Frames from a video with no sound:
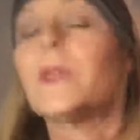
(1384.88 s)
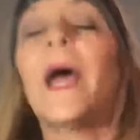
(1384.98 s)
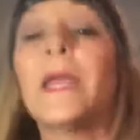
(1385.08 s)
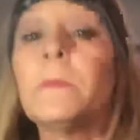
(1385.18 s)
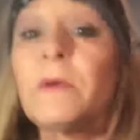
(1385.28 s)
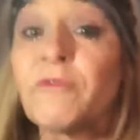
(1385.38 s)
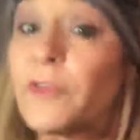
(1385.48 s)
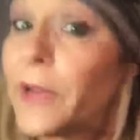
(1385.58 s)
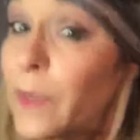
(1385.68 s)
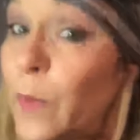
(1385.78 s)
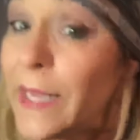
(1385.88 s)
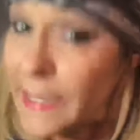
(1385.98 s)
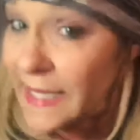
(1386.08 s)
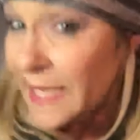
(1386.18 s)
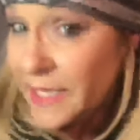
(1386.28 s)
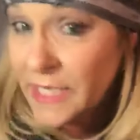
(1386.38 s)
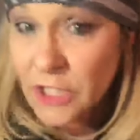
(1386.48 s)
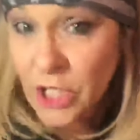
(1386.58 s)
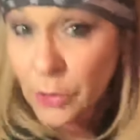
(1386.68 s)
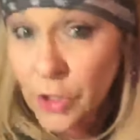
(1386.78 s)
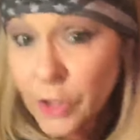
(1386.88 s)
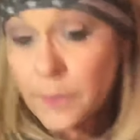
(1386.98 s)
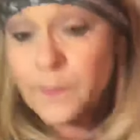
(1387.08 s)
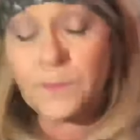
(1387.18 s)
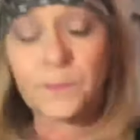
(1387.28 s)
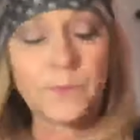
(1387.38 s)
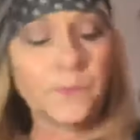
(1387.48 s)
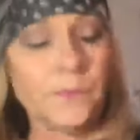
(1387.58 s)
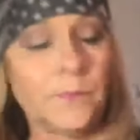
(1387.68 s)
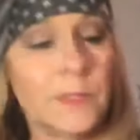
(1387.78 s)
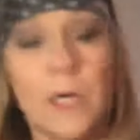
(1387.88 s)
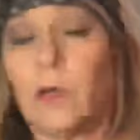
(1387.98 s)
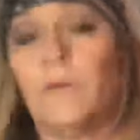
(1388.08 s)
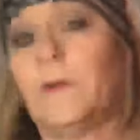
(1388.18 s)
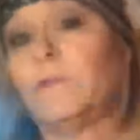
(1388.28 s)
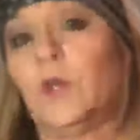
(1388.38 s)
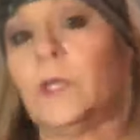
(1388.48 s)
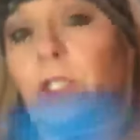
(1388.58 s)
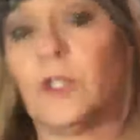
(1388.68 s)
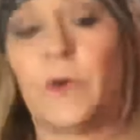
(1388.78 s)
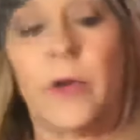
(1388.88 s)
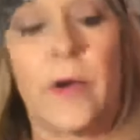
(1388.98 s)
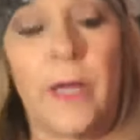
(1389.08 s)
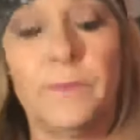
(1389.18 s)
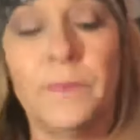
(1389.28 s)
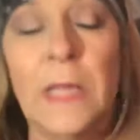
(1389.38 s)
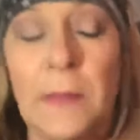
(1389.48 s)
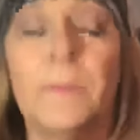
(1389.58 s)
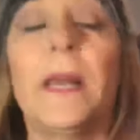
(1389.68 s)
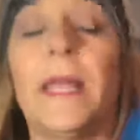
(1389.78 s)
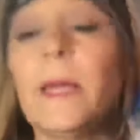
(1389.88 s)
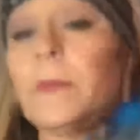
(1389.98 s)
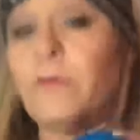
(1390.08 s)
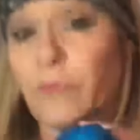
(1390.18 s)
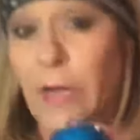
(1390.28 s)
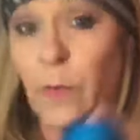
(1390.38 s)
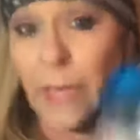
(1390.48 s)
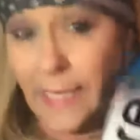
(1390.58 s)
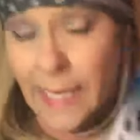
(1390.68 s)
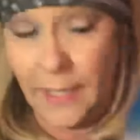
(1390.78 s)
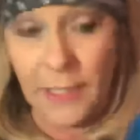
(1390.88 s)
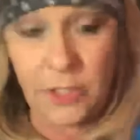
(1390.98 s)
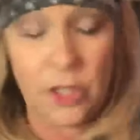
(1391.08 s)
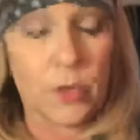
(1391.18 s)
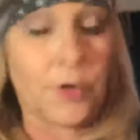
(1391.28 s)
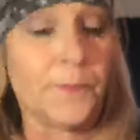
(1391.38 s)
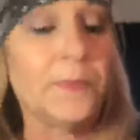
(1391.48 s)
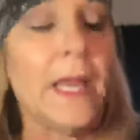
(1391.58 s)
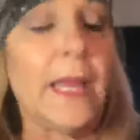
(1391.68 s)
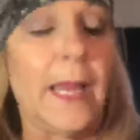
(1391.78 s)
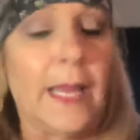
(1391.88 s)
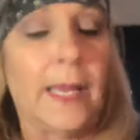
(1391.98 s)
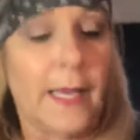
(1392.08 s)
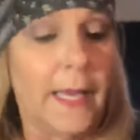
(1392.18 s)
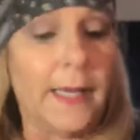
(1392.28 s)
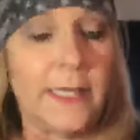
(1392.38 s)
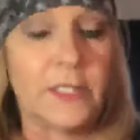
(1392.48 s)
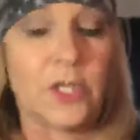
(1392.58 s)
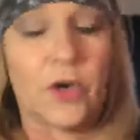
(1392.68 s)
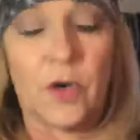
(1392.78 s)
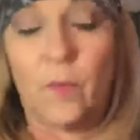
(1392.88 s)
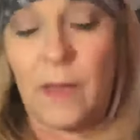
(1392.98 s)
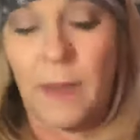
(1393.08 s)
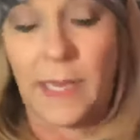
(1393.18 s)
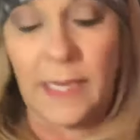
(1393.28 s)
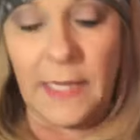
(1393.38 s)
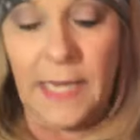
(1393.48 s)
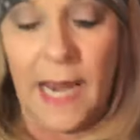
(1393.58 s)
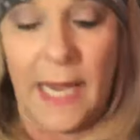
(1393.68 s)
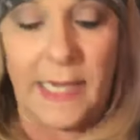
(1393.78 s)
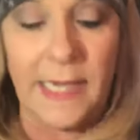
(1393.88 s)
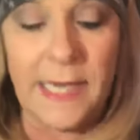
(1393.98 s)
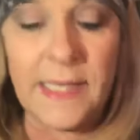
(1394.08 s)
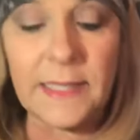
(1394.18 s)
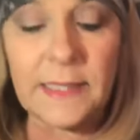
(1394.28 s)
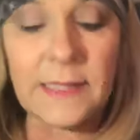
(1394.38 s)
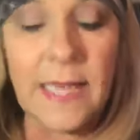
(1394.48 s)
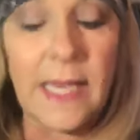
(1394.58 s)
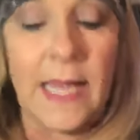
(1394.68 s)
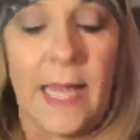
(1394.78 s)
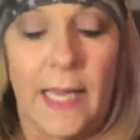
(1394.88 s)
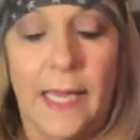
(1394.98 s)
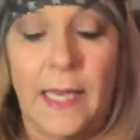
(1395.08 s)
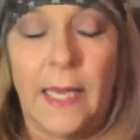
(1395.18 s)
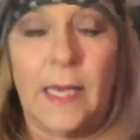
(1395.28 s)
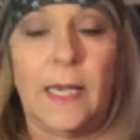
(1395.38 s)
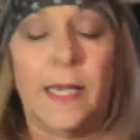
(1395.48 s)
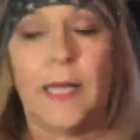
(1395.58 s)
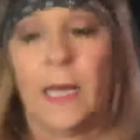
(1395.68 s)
am a frequent kidney stoner. I don't know if I've told this story or not, but I am a frequent kidney stoner. And it started way back in the 90s. And